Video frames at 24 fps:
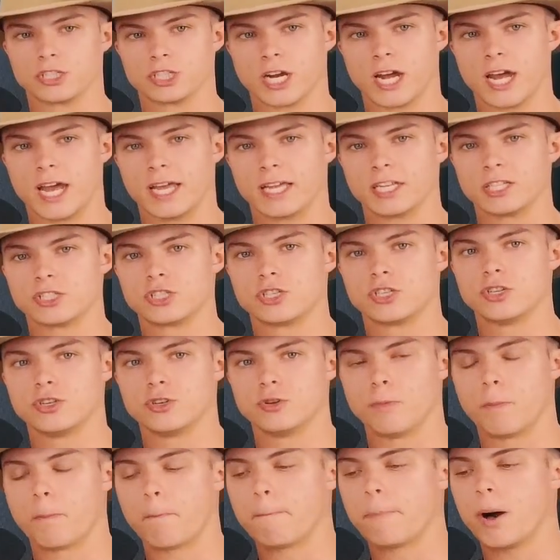trying
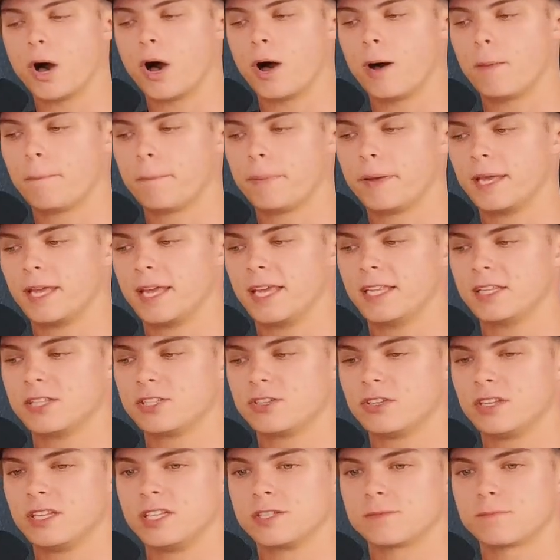to pump
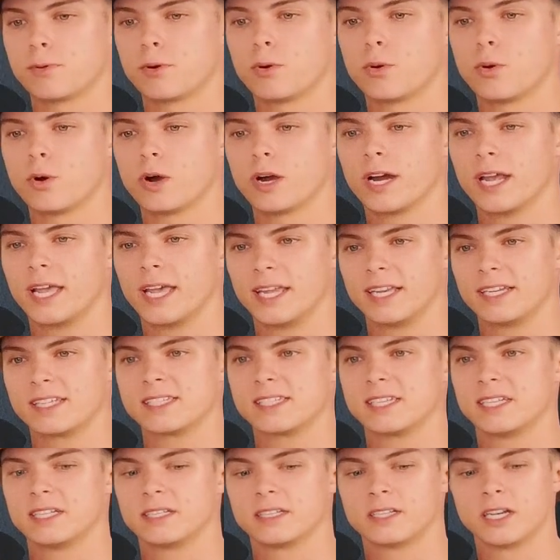into these poor,
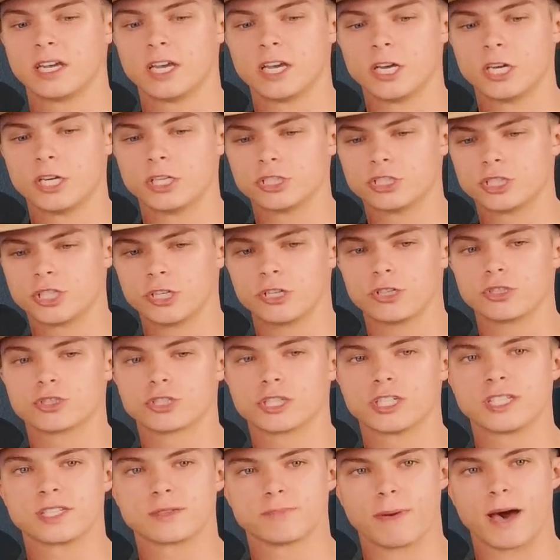innocent
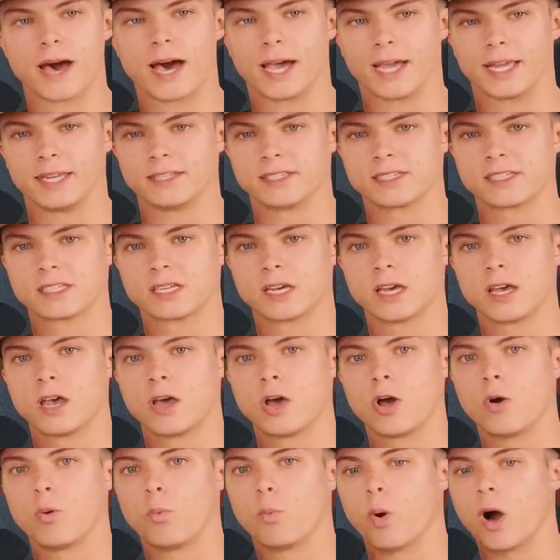children's minds
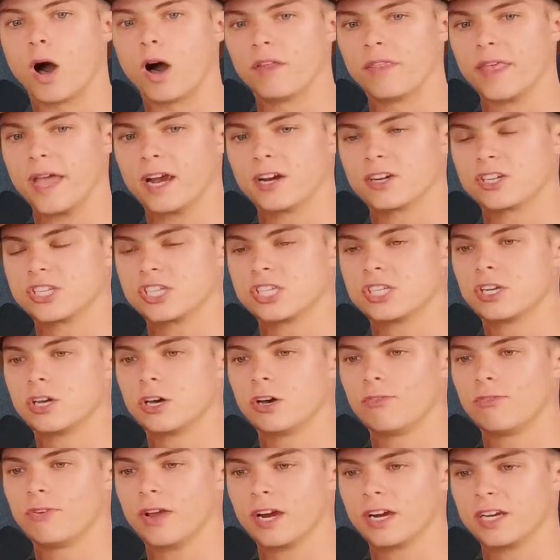while they are
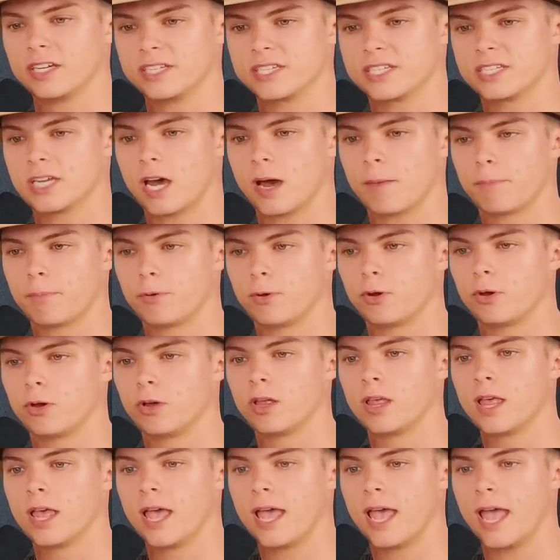still very
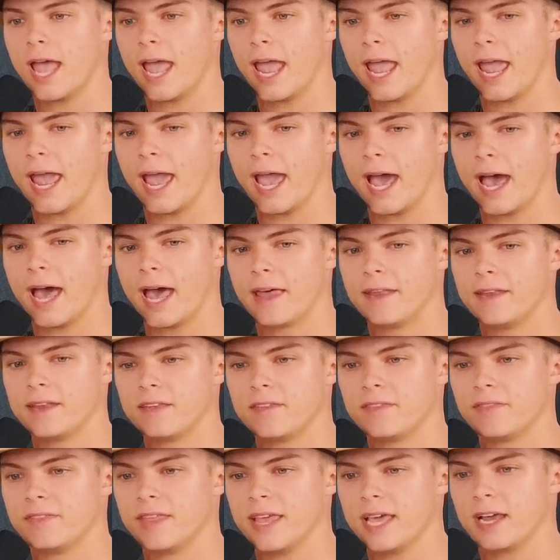supple and
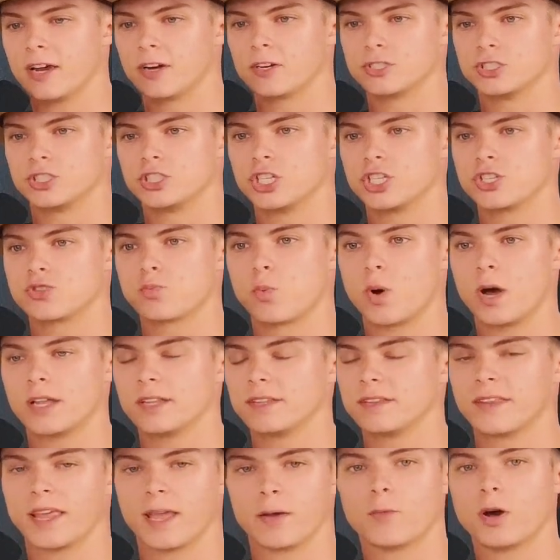they're just
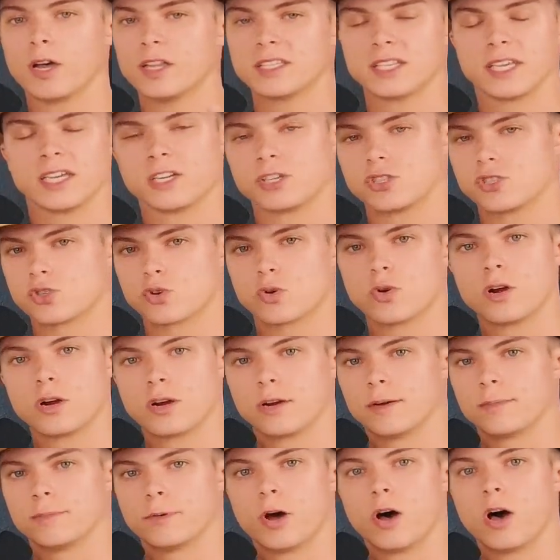want they want to
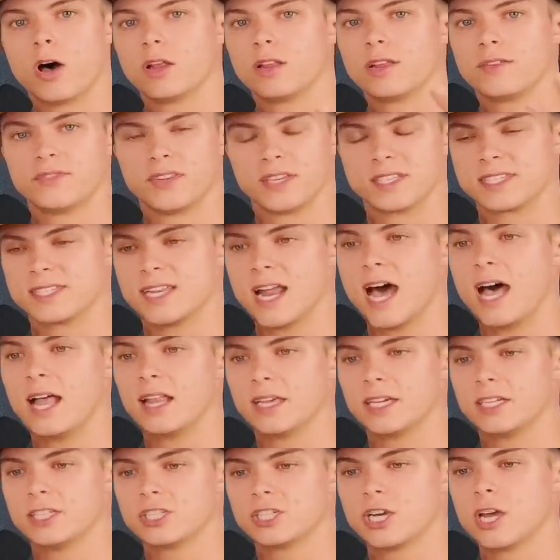absorb all of this
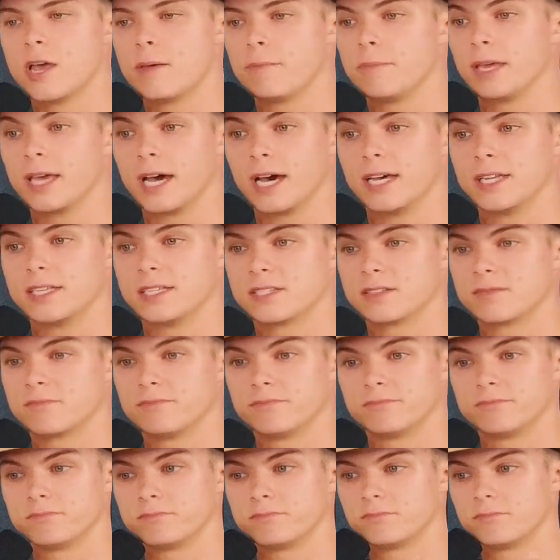knowledge because
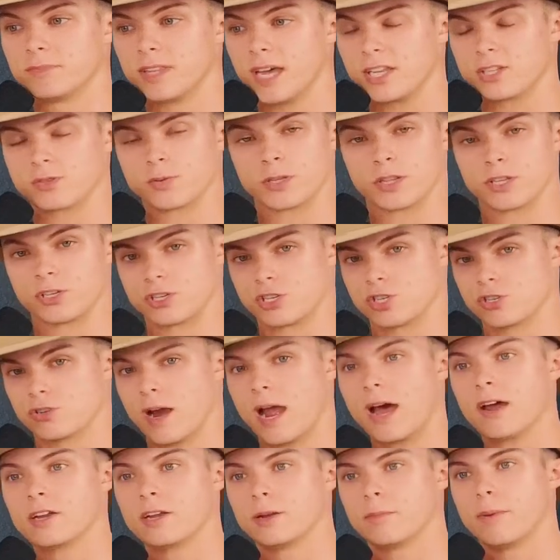that's what they're
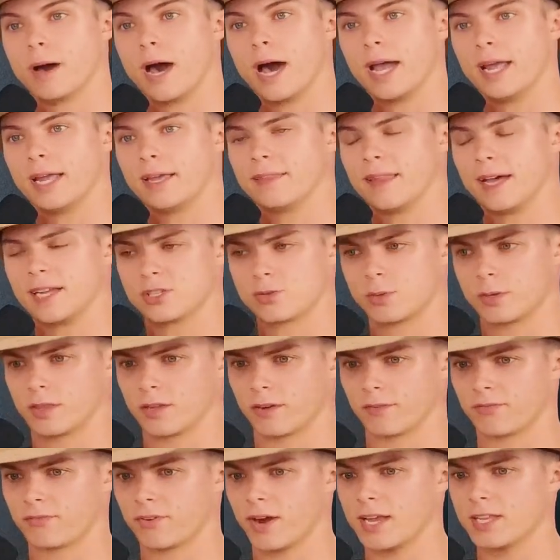surrounded by and that's what
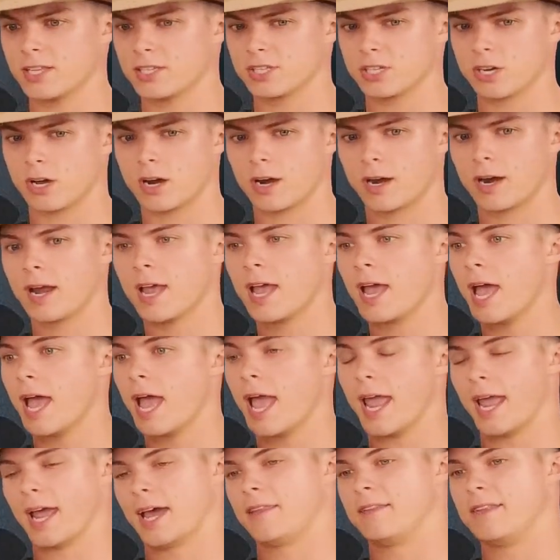their friends are.
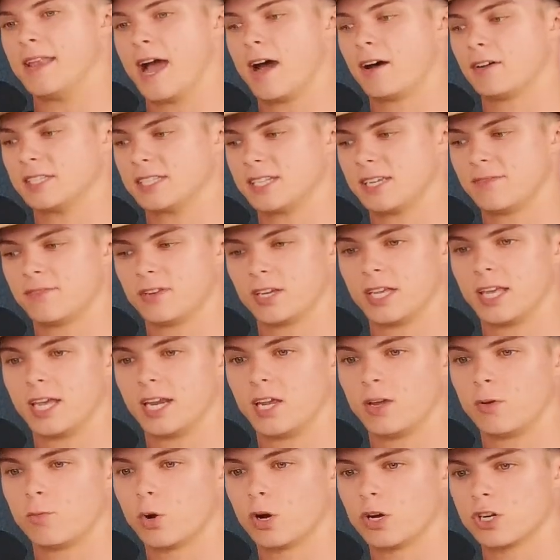And now it's even
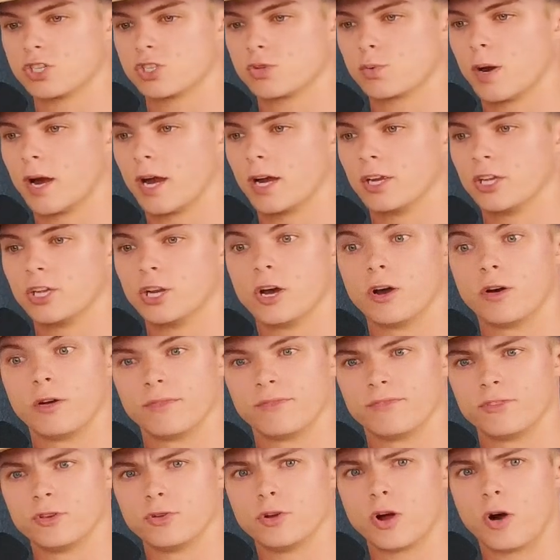getting worse where, you know,
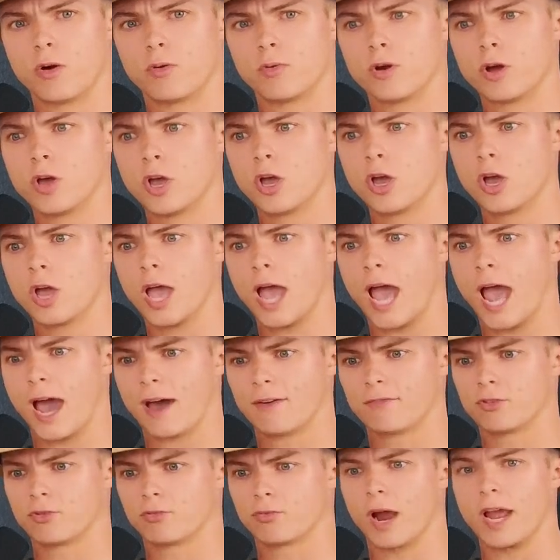if you don't
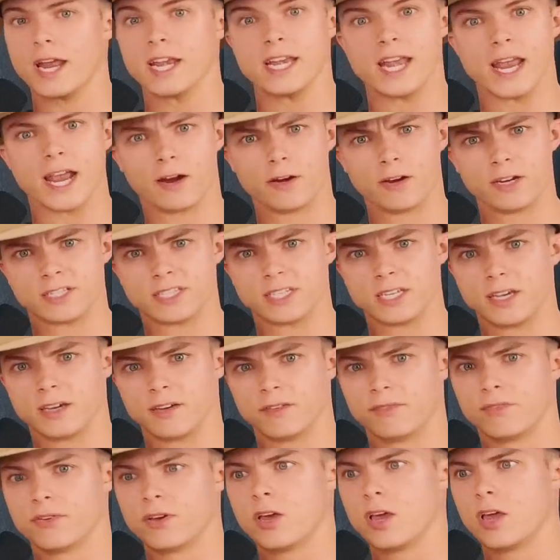have the right
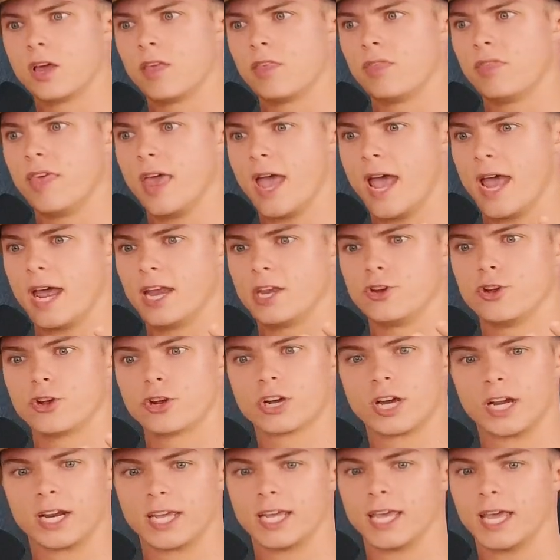narrative, then
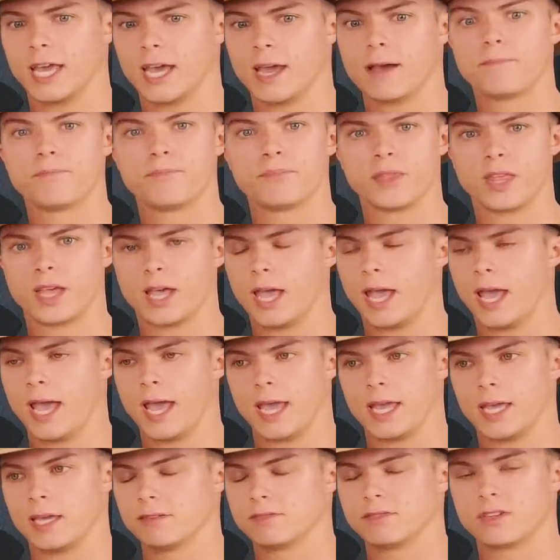you're going to get
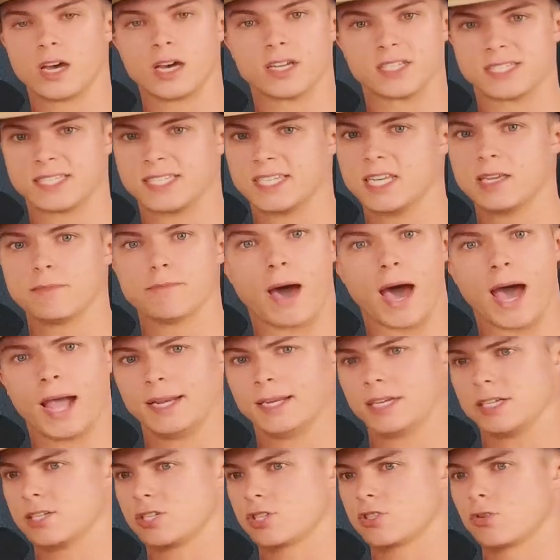a, a C
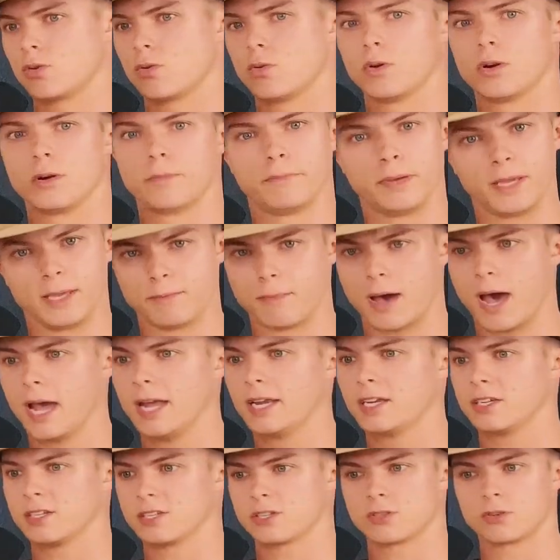minus or B
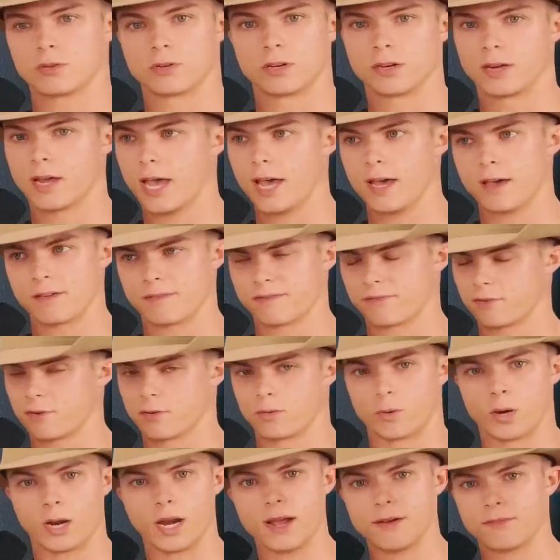minus or F
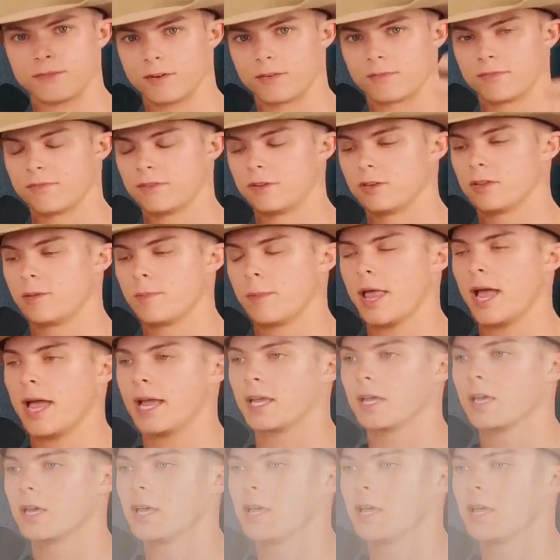or whatever, fill in the blank.